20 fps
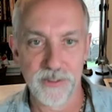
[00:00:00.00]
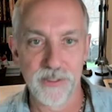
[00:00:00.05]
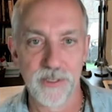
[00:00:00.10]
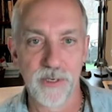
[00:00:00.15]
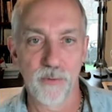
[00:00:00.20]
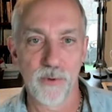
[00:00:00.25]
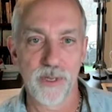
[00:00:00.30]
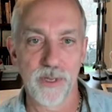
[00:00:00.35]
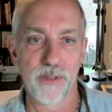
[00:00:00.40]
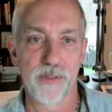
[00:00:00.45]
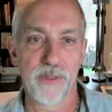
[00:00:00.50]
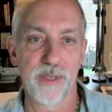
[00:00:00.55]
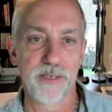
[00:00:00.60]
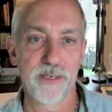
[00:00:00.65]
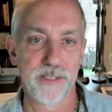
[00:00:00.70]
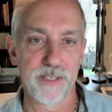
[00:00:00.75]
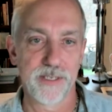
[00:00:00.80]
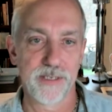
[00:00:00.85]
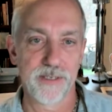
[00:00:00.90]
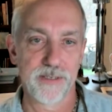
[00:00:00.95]
you know, one of the
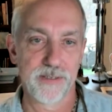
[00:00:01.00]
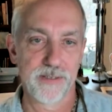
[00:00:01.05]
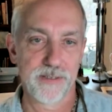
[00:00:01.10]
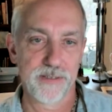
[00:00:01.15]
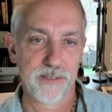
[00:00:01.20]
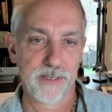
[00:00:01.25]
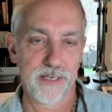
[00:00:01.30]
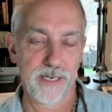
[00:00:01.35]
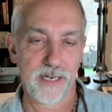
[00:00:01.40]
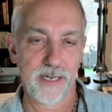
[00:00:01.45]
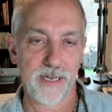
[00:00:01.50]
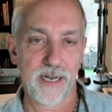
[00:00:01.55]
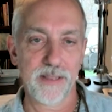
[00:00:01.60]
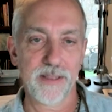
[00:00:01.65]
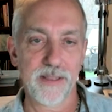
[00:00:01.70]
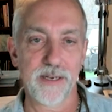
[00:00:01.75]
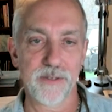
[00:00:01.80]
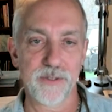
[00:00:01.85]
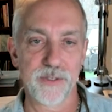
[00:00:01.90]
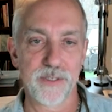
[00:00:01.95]
things that I, I
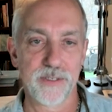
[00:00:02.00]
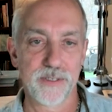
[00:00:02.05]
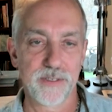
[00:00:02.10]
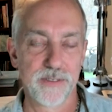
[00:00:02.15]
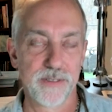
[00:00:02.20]
think is